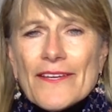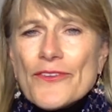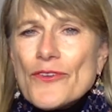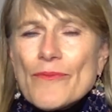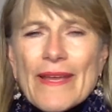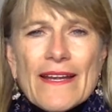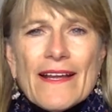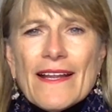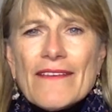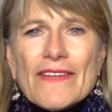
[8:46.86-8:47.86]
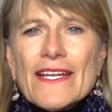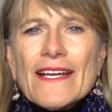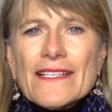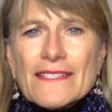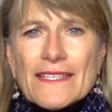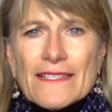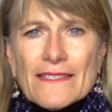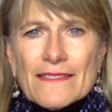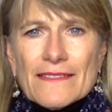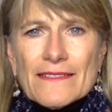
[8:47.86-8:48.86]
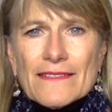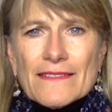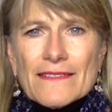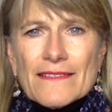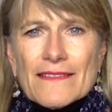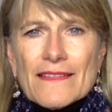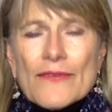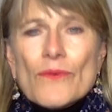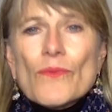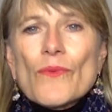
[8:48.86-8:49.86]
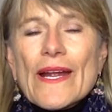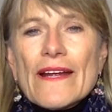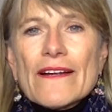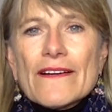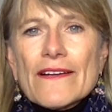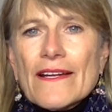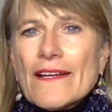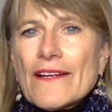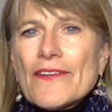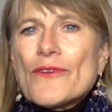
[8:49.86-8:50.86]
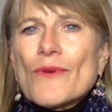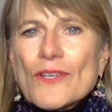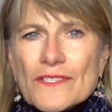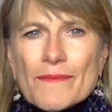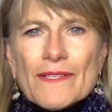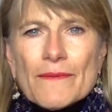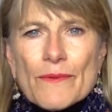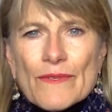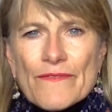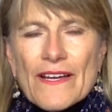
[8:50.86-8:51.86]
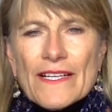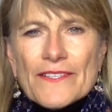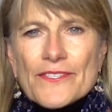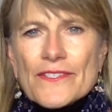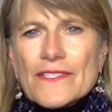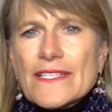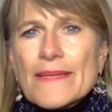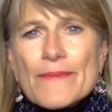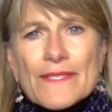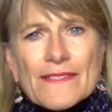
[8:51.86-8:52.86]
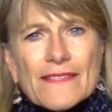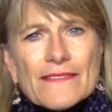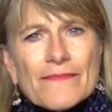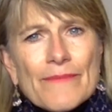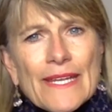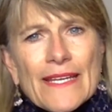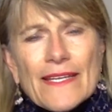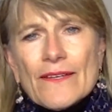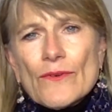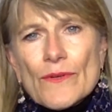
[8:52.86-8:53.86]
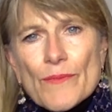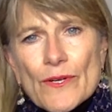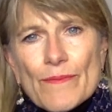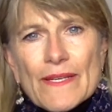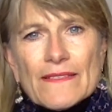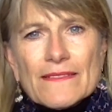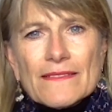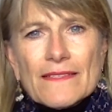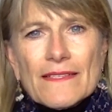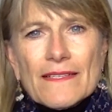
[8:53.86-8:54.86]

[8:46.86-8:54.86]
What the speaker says: You may not have any idea where you ultimately will find your deepest sense of meaning or purpose.